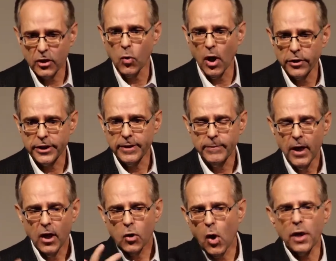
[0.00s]
of quality.
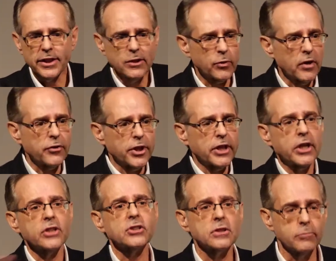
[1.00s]
Quality is whatever the
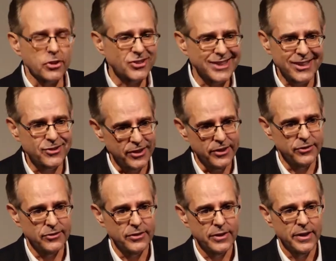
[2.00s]
customer says it
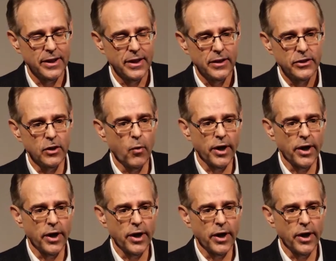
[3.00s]
is. You